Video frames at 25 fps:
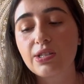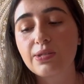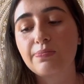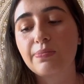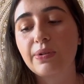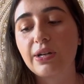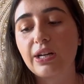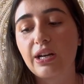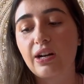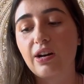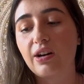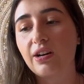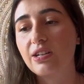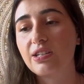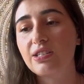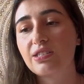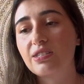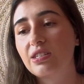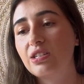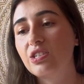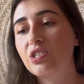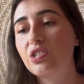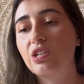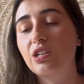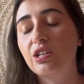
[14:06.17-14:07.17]
but
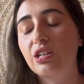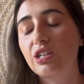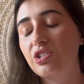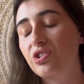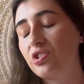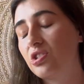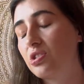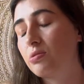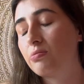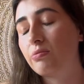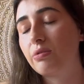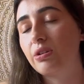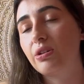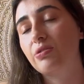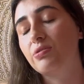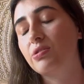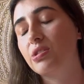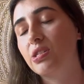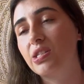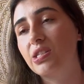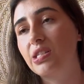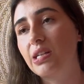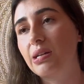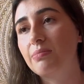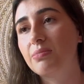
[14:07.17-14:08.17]
honestly, she could have just reused
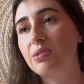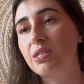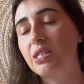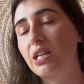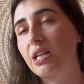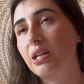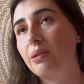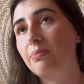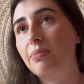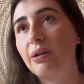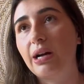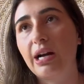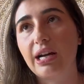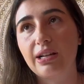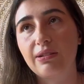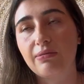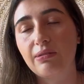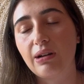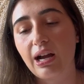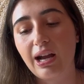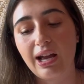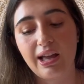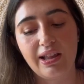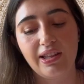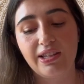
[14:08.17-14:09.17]
the same city, but I
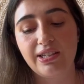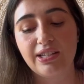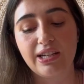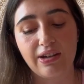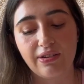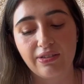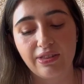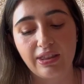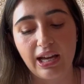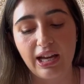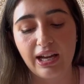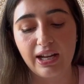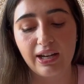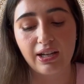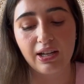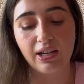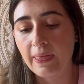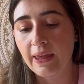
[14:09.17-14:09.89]
highly doubt that.